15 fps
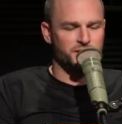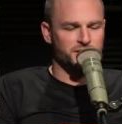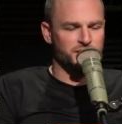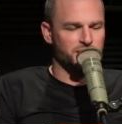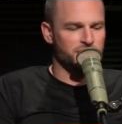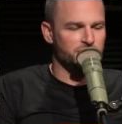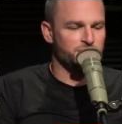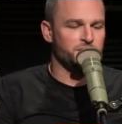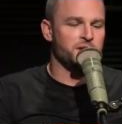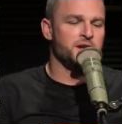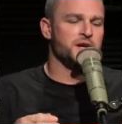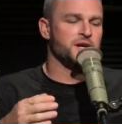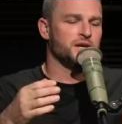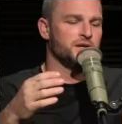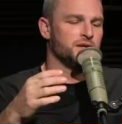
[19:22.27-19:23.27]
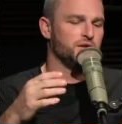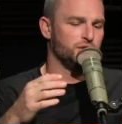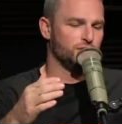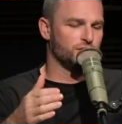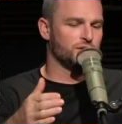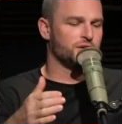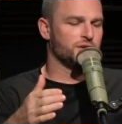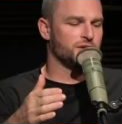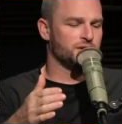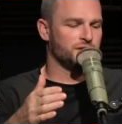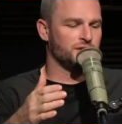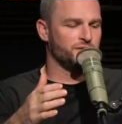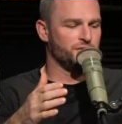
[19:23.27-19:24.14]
like if you're,